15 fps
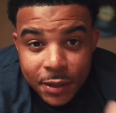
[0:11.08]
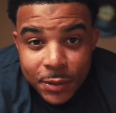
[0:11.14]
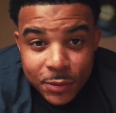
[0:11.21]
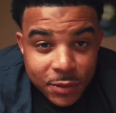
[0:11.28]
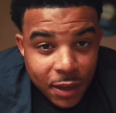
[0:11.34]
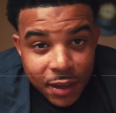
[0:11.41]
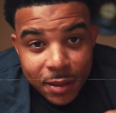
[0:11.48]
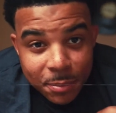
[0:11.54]
here
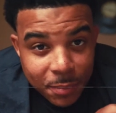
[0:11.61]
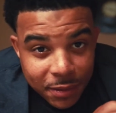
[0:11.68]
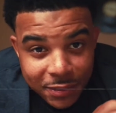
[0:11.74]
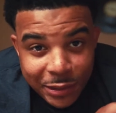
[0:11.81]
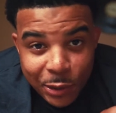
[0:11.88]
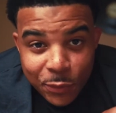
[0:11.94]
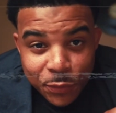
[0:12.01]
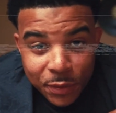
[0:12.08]
taking my
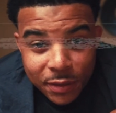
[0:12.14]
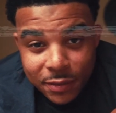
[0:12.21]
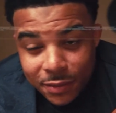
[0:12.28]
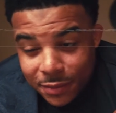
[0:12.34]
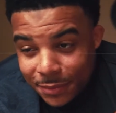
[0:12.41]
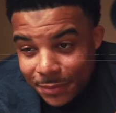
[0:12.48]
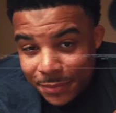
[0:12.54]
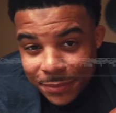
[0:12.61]
selfies
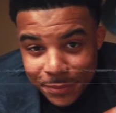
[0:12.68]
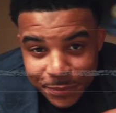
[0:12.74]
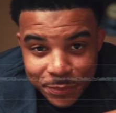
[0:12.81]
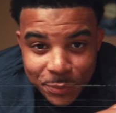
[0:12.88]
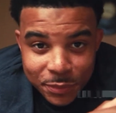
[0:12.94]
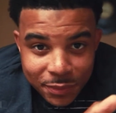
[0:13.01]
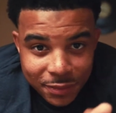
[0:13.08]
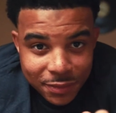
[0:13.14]
and
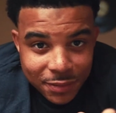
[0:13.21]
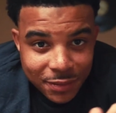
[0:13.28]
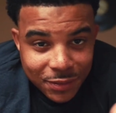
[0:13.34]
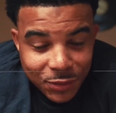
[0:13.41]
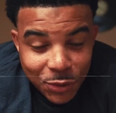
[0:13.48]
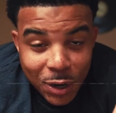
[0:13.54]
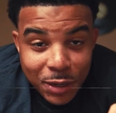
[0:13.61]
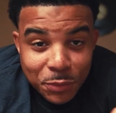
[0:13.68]

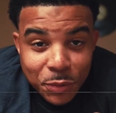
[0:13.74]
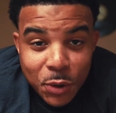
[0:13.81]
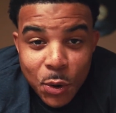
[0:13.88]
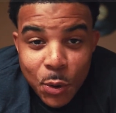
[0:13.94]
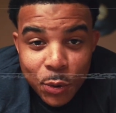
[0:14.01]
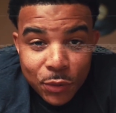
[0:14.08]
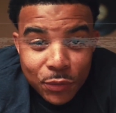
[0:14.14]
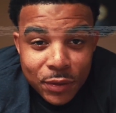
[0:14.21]
trying to
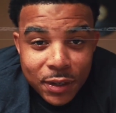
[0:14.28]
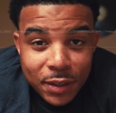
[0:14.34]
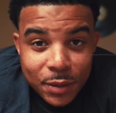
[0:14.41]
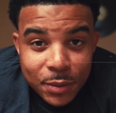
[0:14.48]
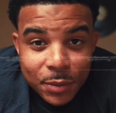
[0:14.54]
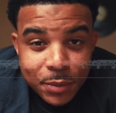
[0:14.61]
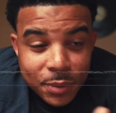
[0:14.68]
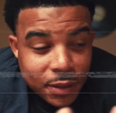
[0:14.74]
record a
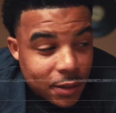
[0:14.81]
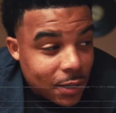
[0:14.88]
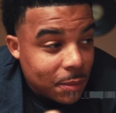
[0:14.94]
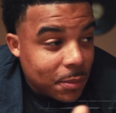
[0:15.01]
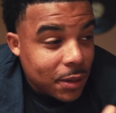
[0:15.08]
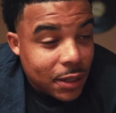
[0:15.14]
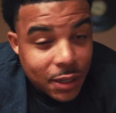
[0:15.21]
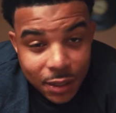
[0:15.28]
video. Uh,
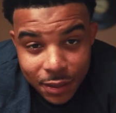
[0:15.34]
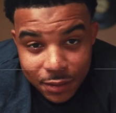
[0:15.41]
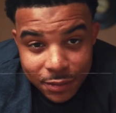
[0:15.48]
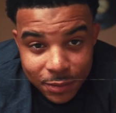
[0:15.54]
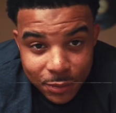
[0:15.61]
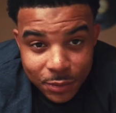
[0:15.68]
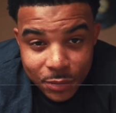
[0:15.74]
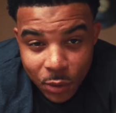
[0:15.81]
my
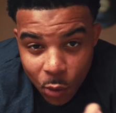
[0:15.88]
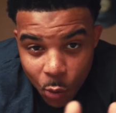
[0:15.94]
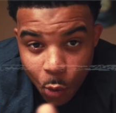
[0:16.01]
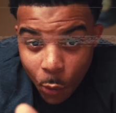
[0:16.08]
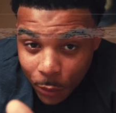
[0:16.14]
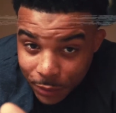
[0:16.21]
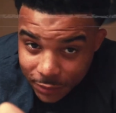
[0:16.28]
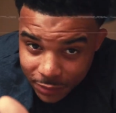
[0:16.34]
kids are
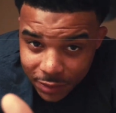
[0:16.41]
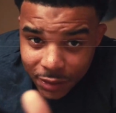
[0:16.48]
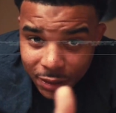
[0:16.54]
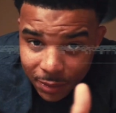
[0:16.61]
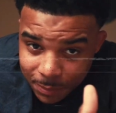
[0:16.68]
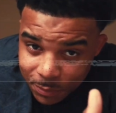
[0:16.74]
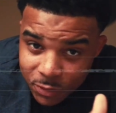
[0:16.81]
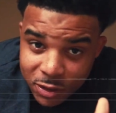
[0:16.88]
quarantine